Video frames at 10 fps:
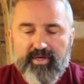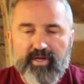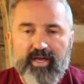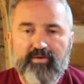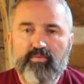
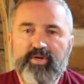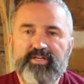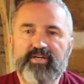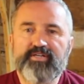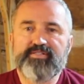And what he
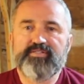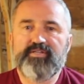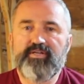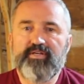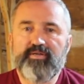does is
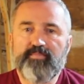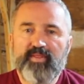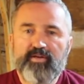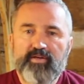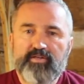he
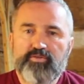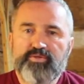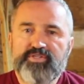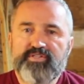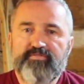
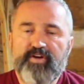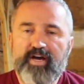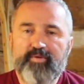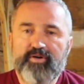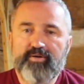sources the
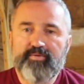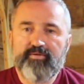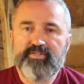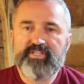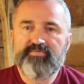fiber,
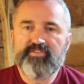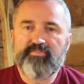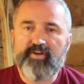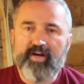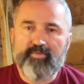receives the
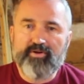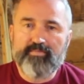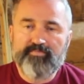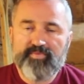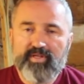
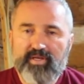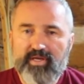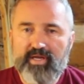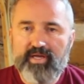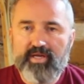fiber,
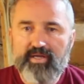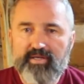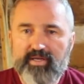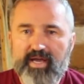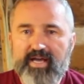
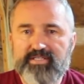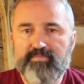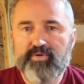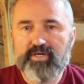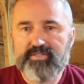and has
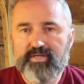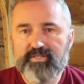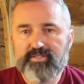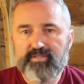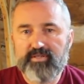it
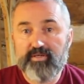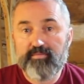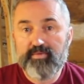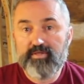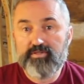processed
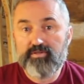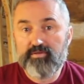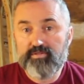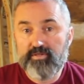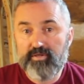
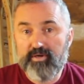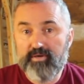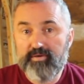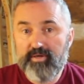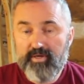into
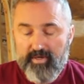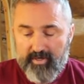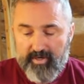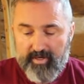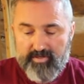yarn.
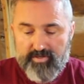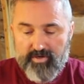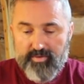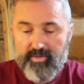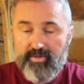And
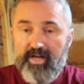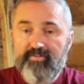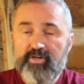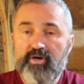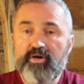so he'll have
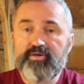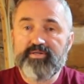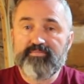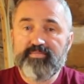a card.